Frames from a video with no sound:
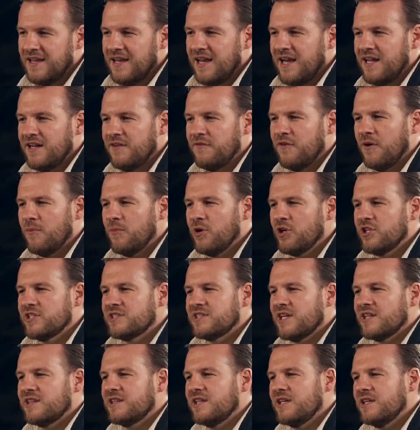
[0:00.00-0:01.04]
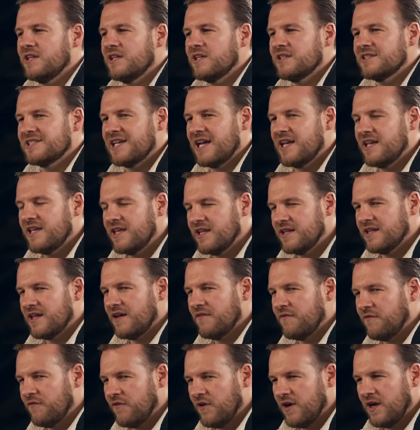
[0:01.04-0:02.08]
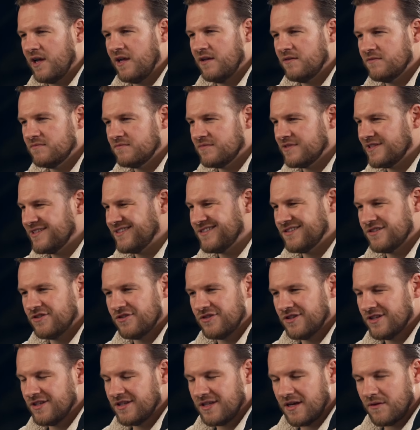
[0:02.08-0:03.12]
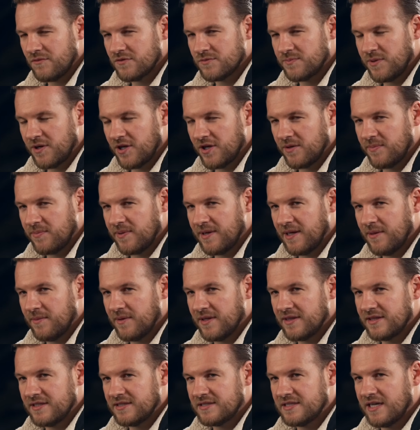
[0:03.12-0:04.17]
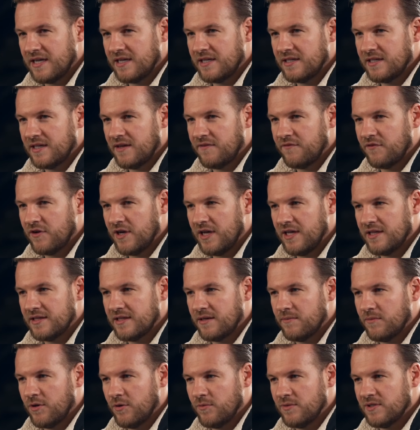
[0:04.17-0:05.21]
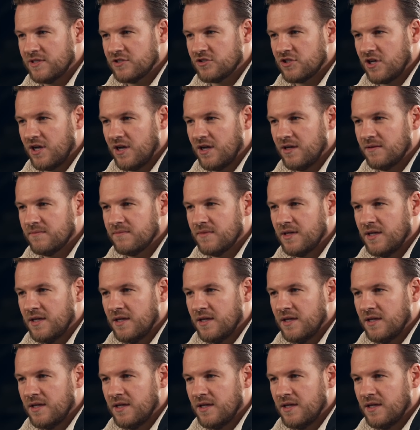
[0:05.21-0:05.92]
if I'm honest, I think that taking that fight, not that that was part of the plan, but I think taking that fight at that moment in time